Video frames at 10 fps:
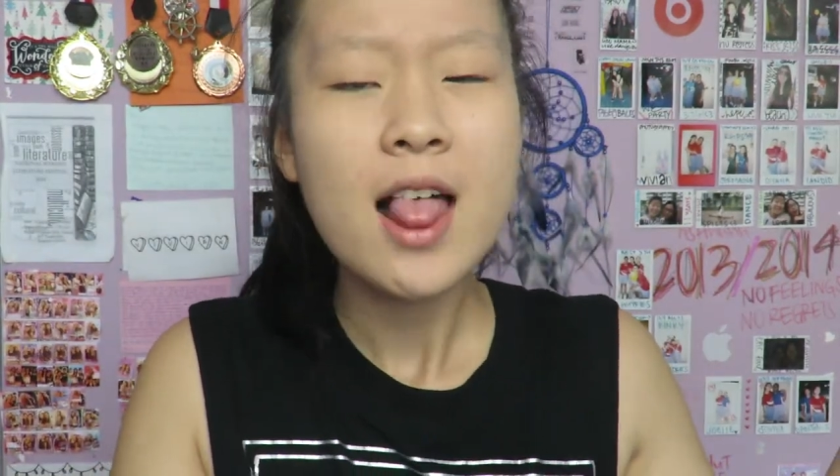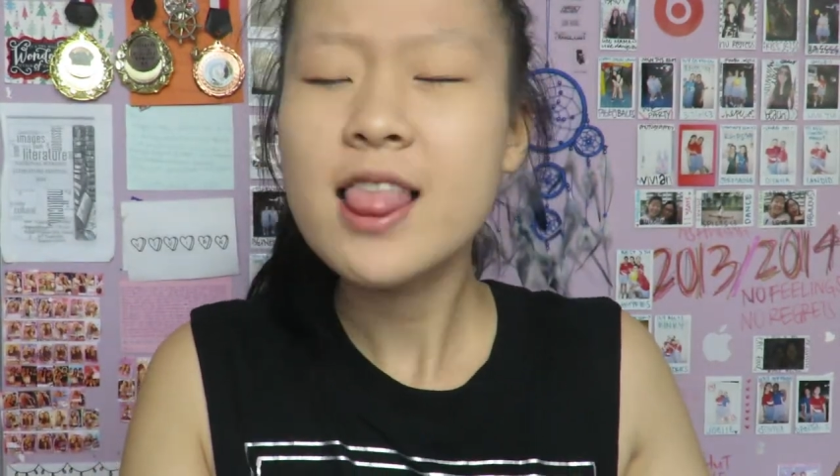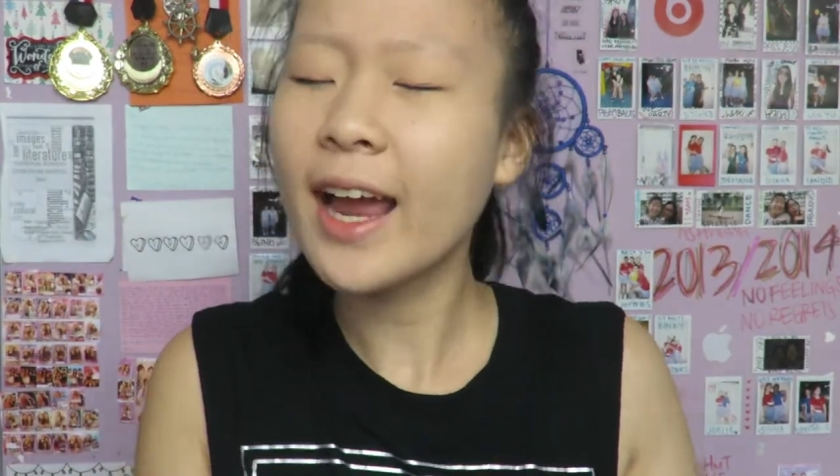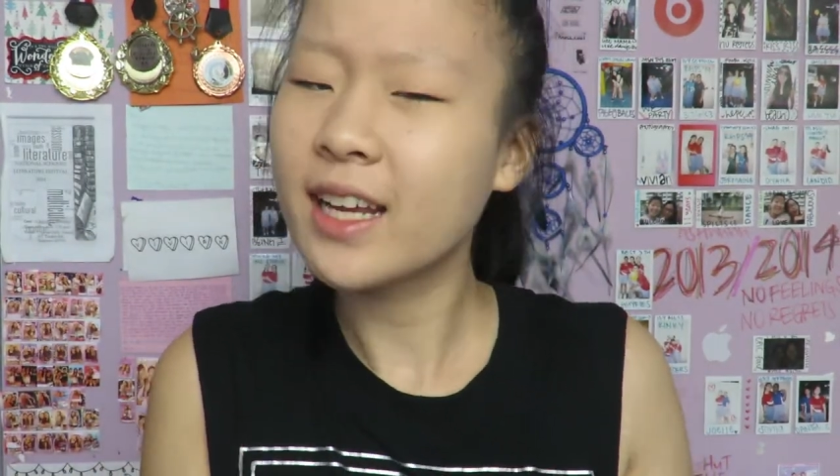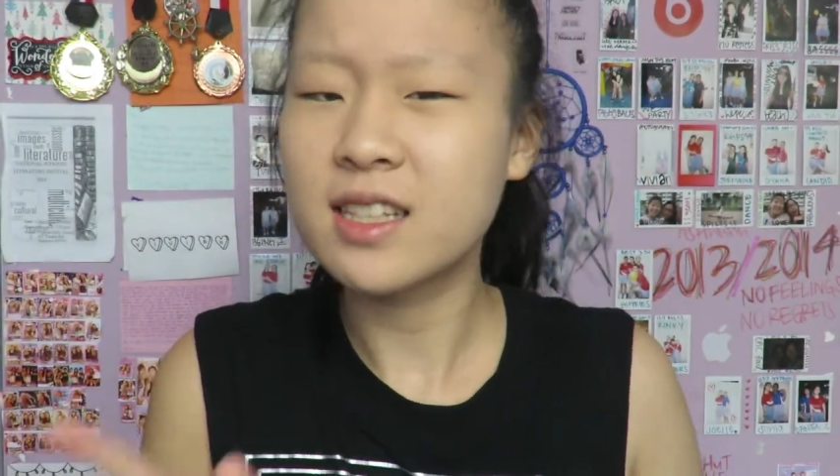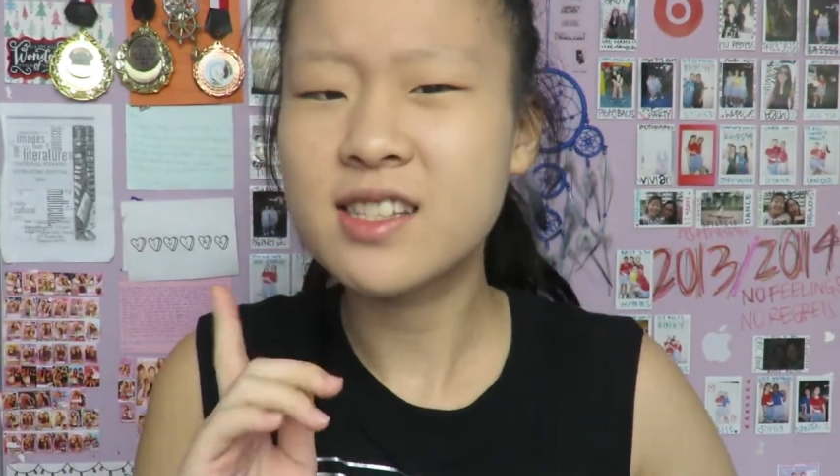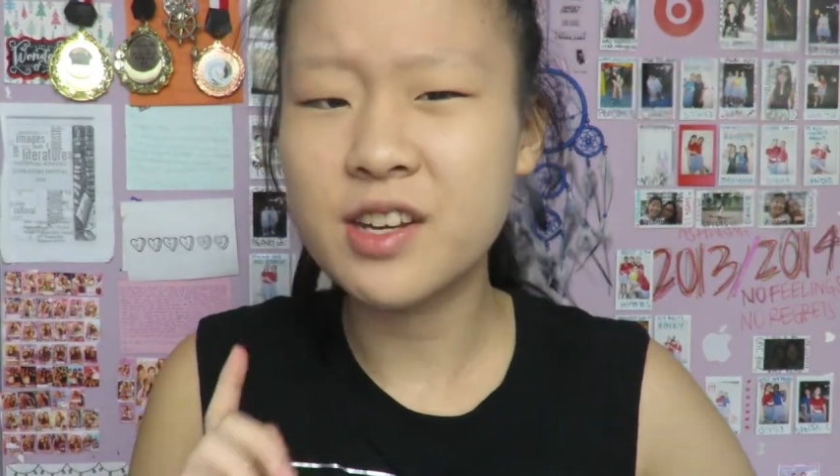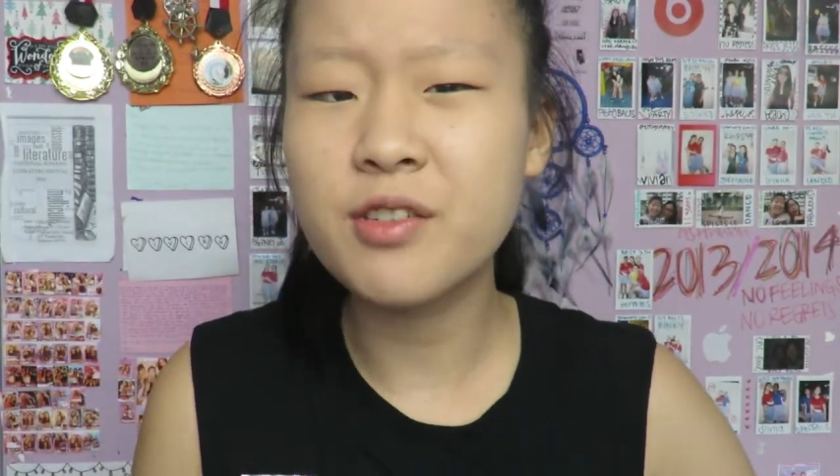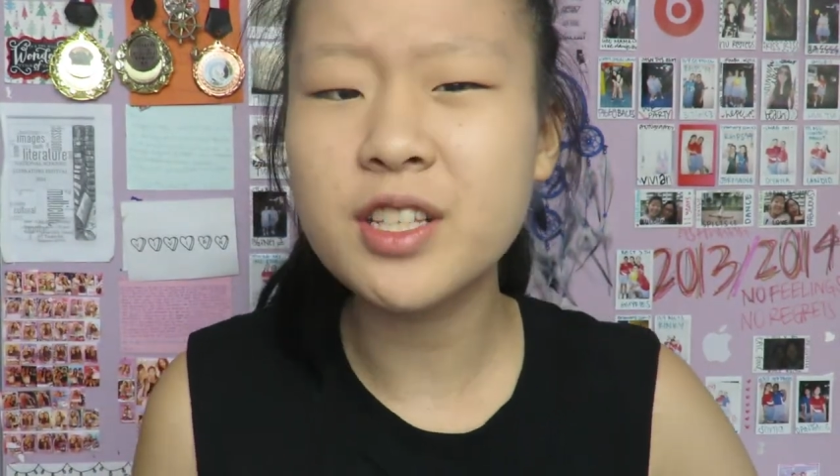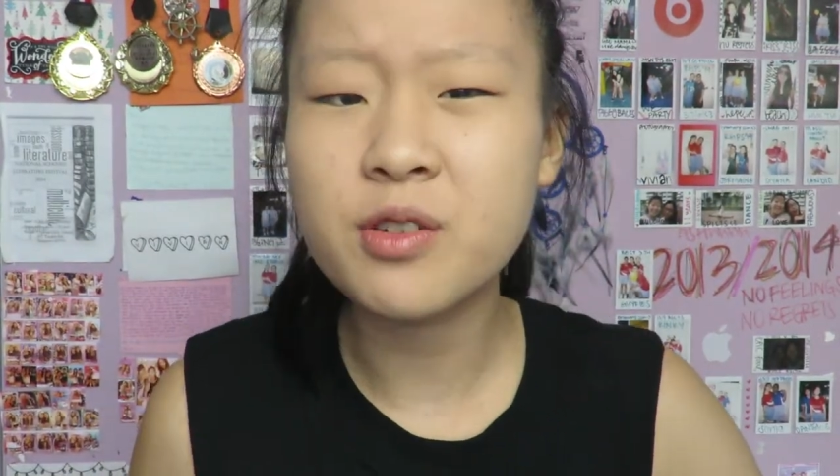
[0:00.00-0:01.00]
Like,
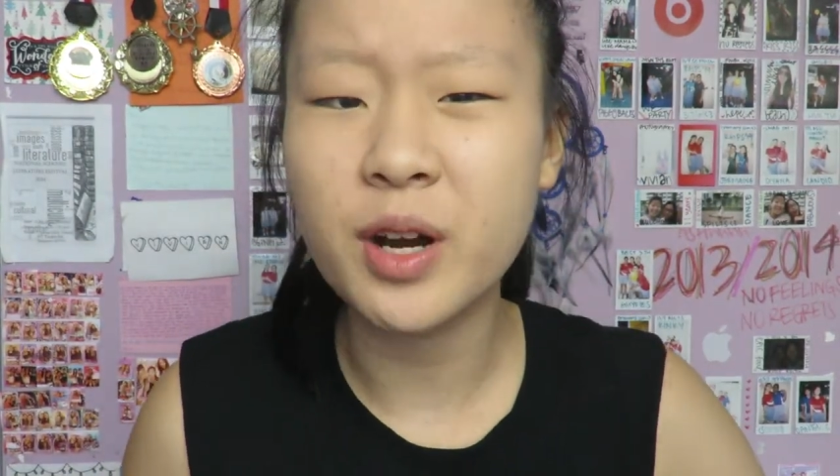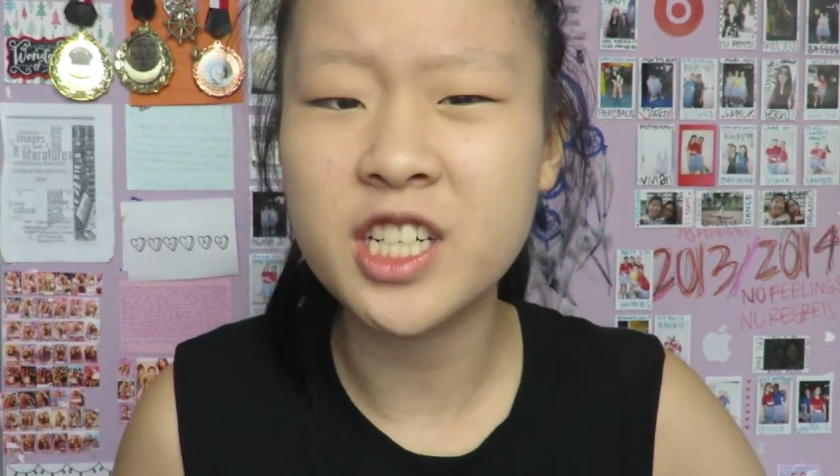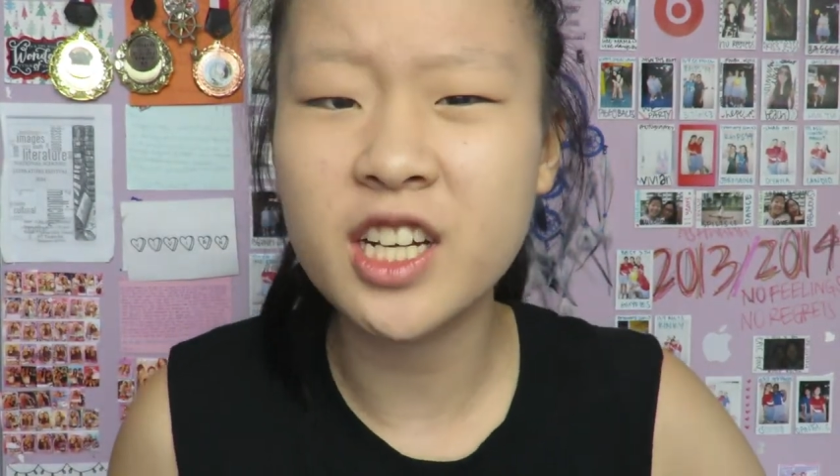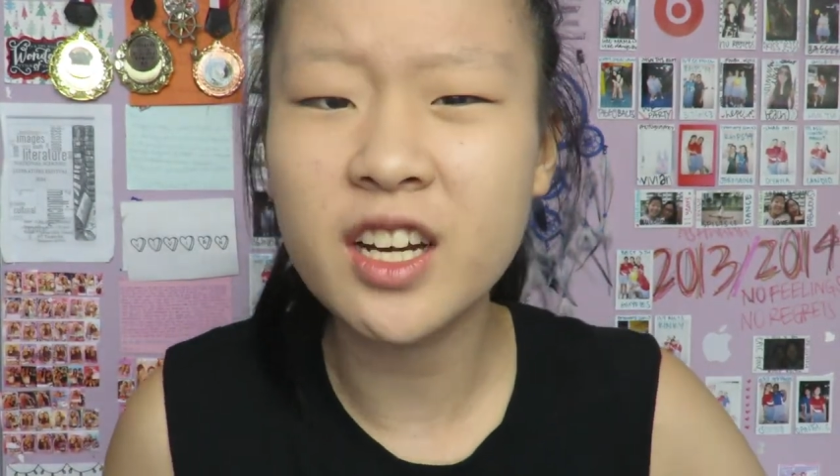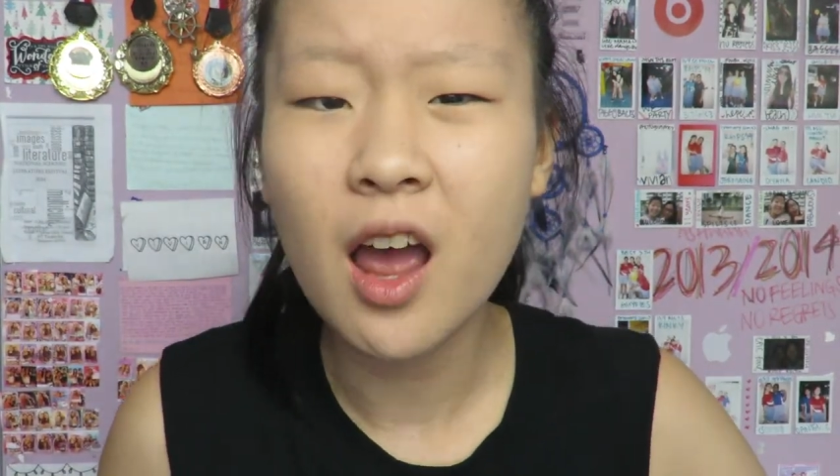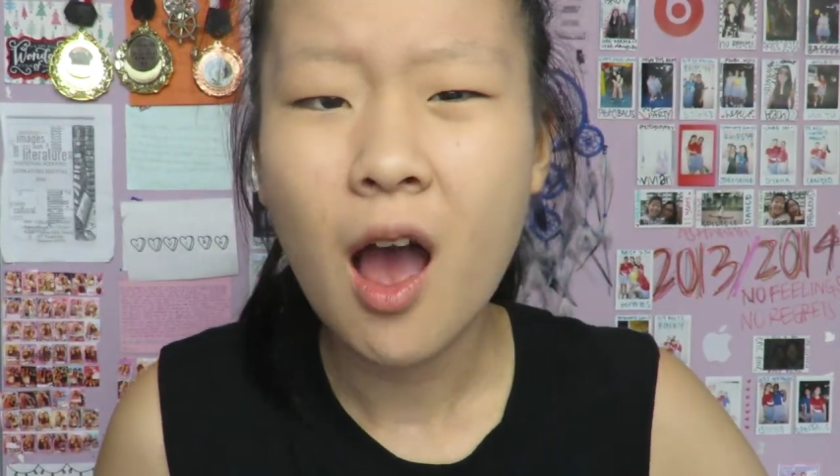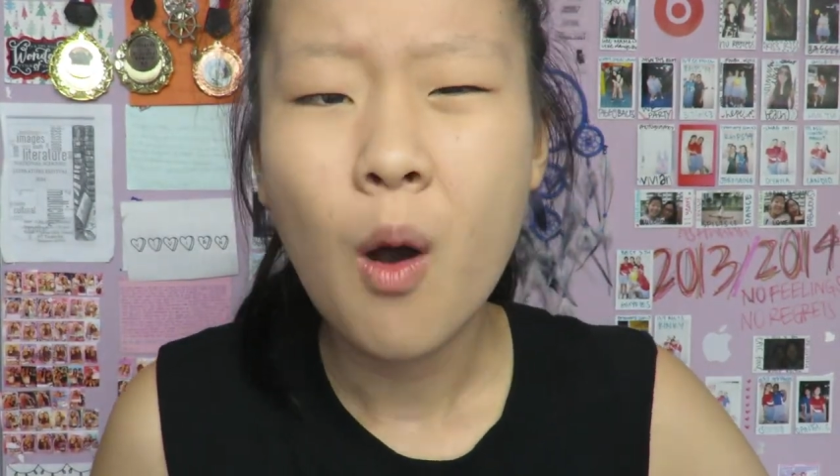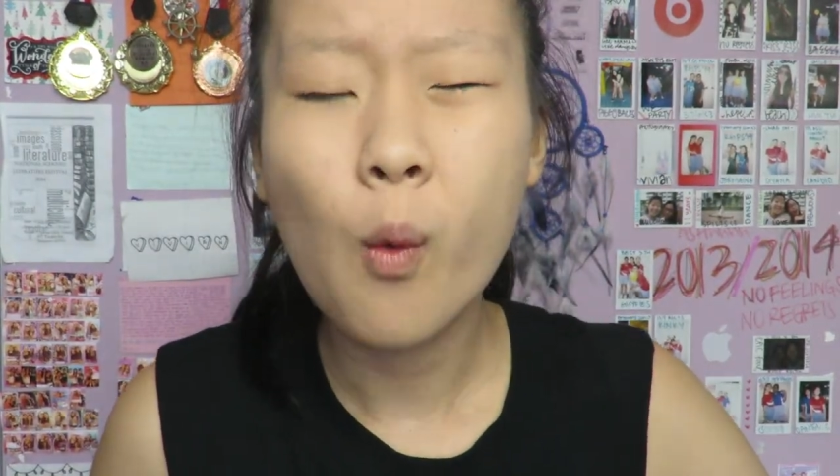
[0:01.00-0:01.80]
serious question,